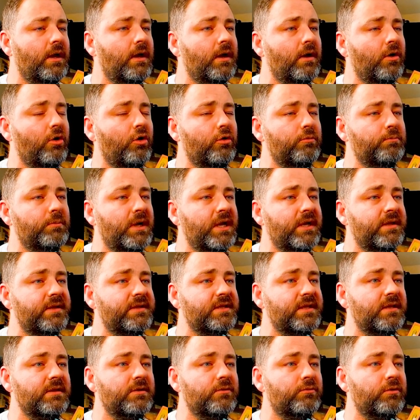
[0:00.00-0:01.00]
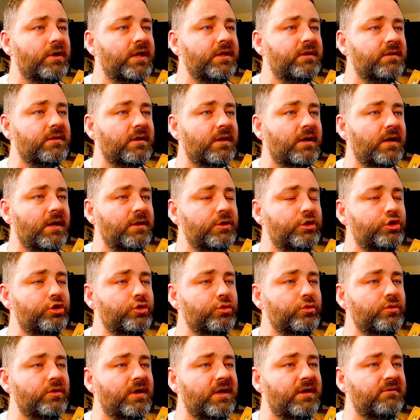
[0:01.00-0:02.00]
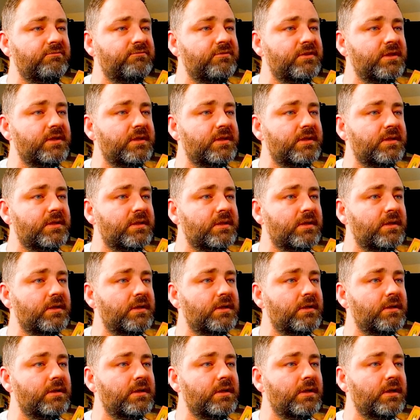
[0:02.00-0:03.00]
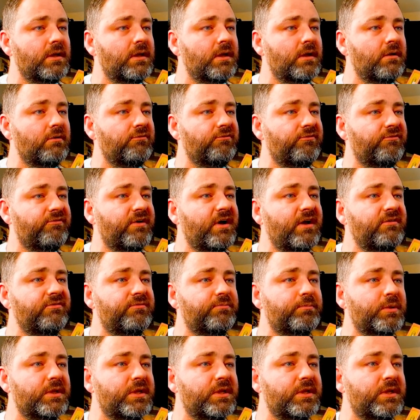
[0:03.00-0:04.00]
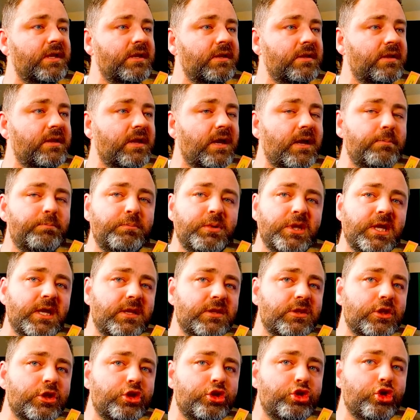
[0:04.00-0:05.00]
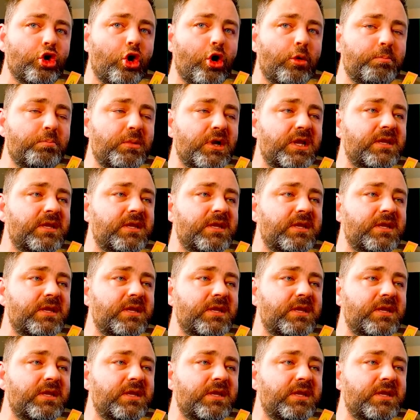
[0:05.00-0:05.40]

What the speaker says: On my accelerator, I do have this 5% gap here at the top.